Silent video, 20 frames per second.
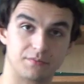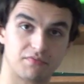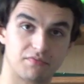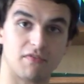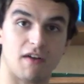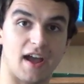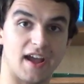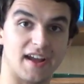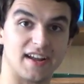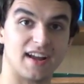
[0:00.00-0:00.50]

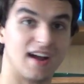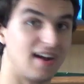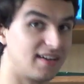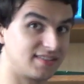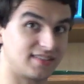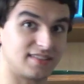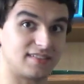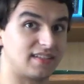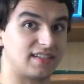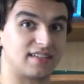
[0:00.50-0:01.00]
prey
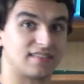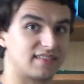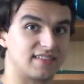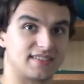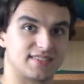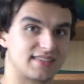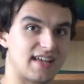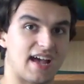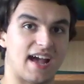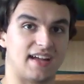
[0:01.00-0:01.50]
underneath the
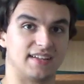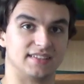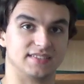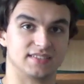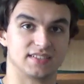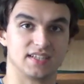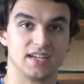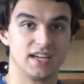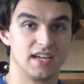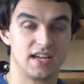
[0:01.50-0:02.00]

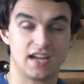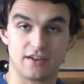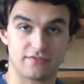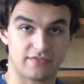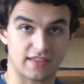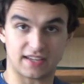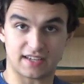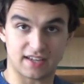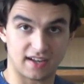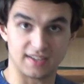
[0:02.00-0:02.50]
sand if
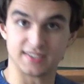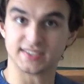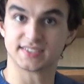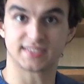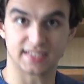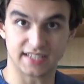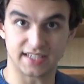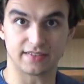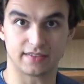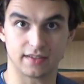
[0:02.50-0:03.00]
they can't
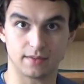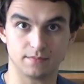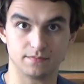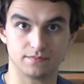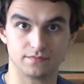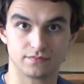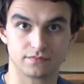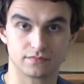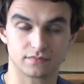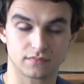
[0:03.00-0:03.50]
see them?
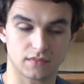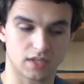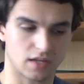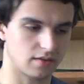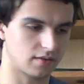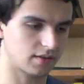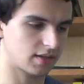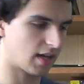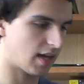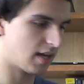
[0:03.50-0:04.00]

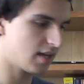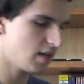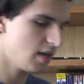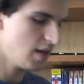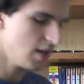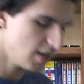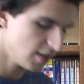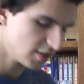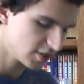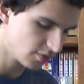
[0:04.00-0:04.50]
Okay,
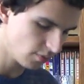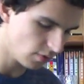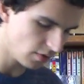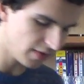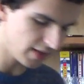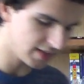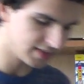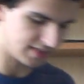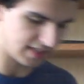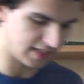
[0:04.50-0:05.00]
so what
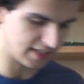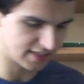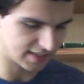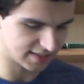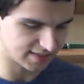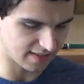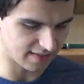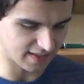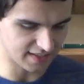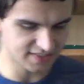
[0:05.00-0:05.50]
they did
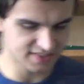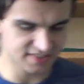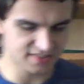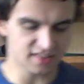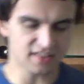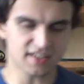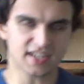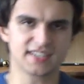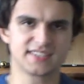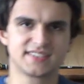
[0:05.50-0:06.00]
is that they
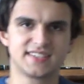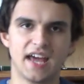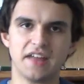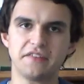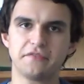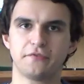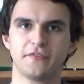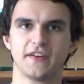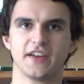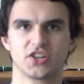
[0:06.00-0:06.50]
stuck a
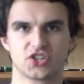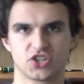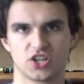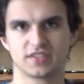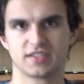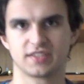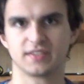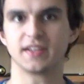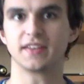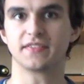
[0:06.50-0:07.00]
dead fish
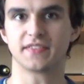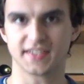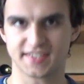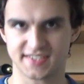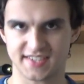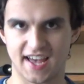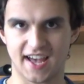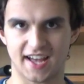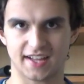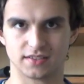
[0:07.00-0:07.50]
underneath the
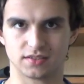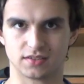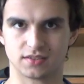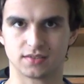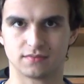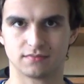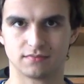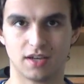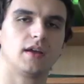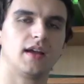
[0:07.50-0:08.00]
sand.
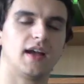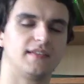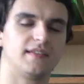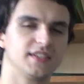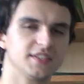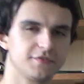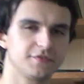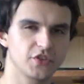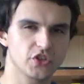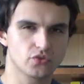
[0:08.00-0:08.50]
And
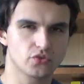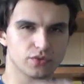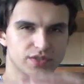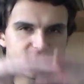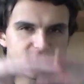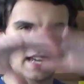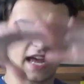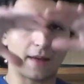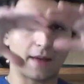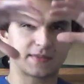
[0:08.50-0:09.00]
this fish
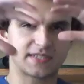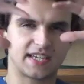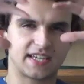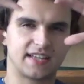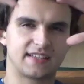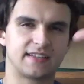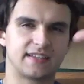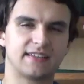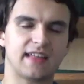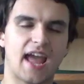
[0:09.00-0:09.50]
was kept
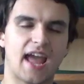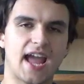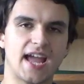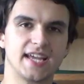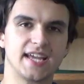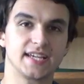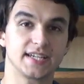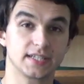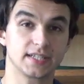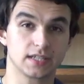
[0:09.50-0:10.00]
in an
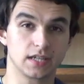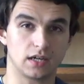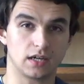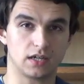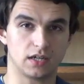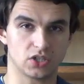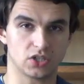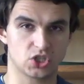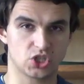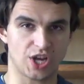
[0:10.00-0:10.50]

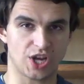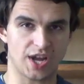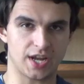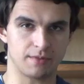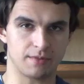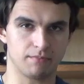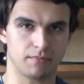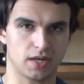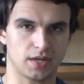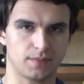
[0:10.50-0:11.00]
agar
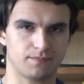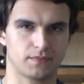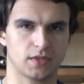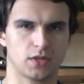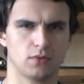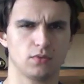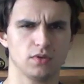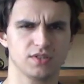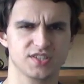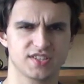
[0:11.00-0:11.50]
chamber.
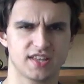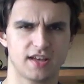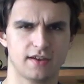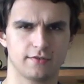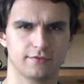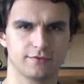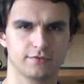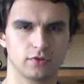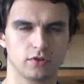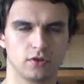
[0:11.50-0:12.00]
Now what's
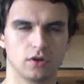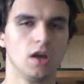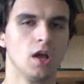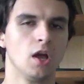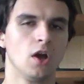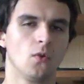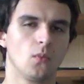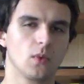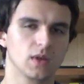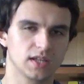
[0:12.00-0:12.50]
that for?
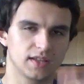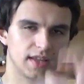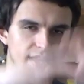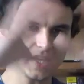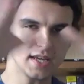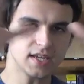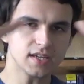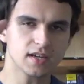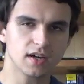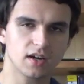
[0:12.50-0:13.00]
Well, an
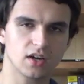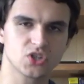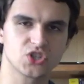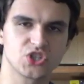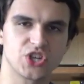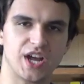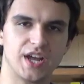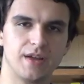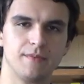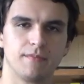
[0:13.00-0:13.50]
agar
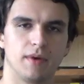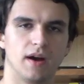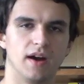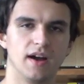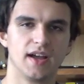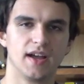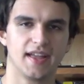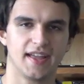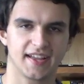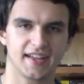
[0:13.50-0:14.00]

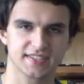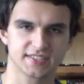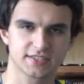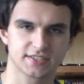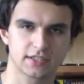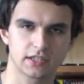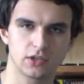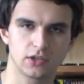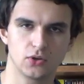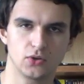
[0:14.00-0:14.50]
chamber
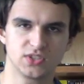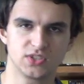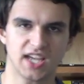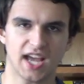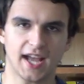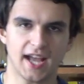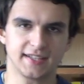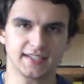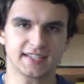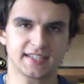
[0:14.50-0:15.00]
excludes
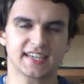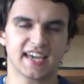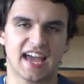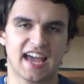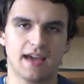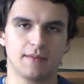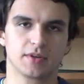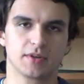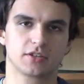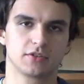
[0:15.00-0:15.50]
any
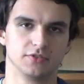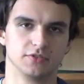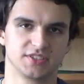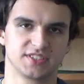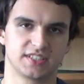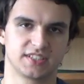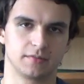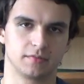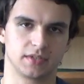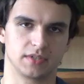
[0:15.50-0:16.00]
chemical
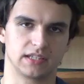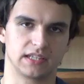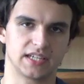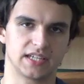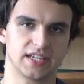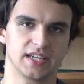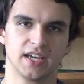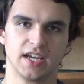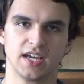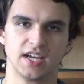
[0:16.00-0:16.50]

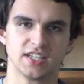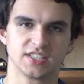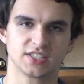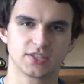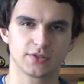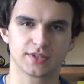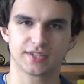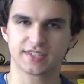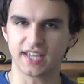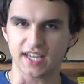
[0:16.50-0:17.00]
stimuli.
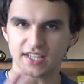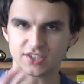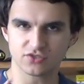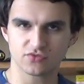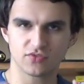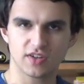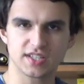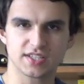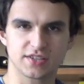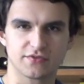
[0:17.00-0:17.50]
So it gets
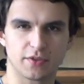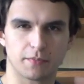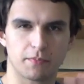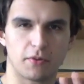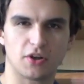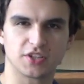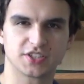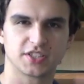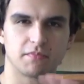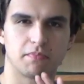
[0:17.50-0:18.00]
rid of the
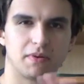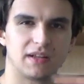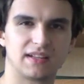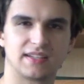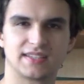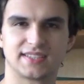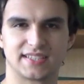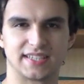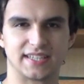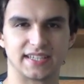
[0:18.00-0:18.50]

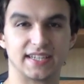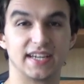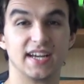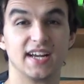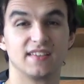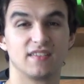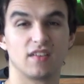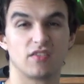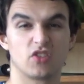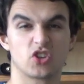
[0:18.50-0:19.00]
possibility
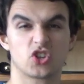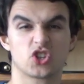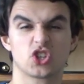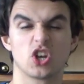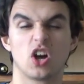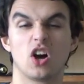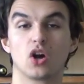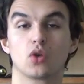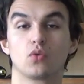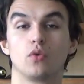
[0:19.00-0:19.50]
that the
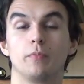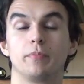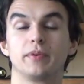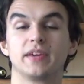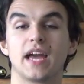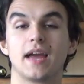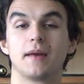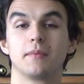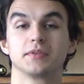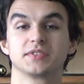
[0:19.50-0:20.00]
shark would
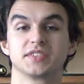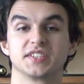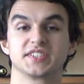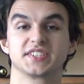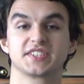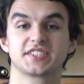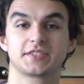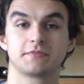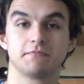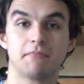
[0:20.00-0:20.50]
be able to
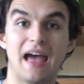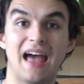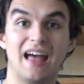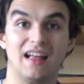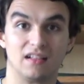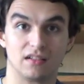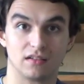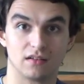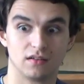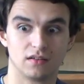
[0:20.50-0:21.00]

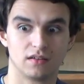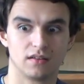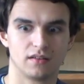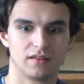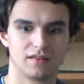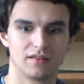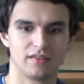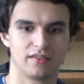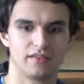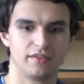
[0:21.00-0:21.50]
smell
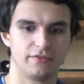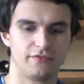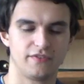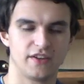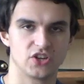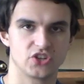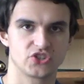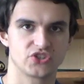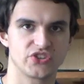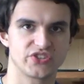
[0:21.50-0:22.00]
the
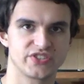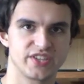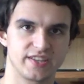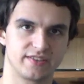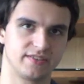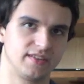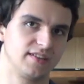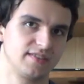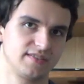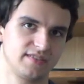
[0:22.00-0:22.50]
fish that's
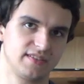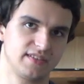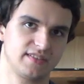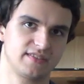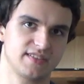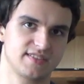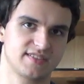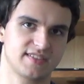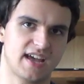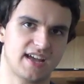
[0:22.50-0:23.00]
hidden underneath
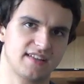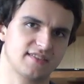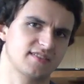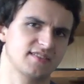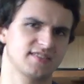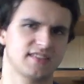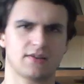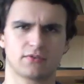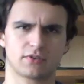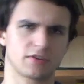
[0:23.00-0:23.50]
the sand,
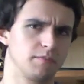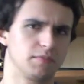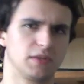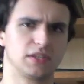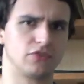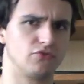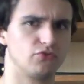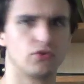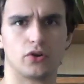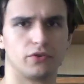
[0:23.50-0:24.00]
because that would
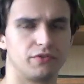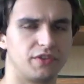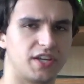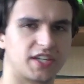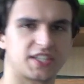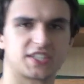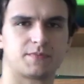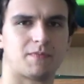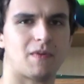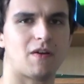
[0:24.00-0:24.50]
completely ruin the
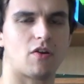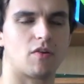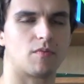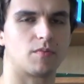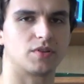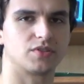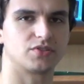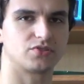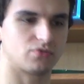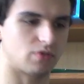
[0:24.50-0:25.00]

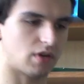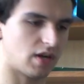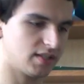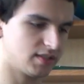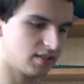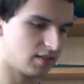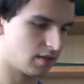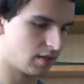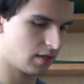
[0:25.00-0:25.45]
experiment, right?